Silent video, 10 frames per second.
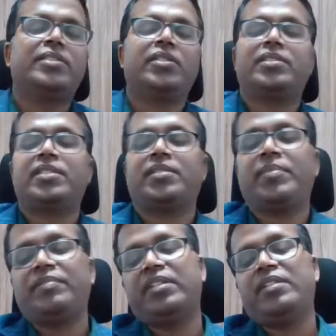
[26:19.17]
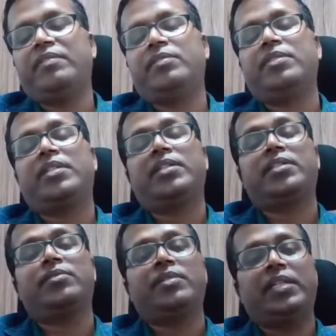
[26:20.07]
the success may vary between
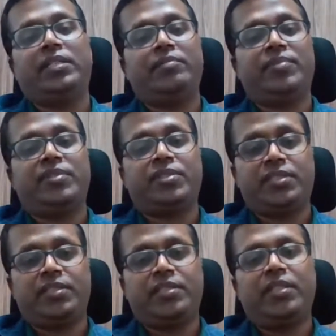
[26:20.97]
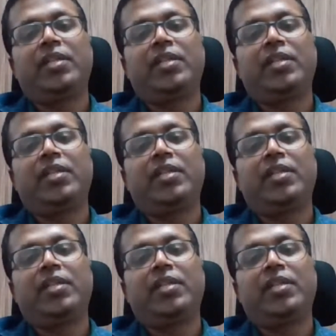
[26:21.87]
13 to 19%.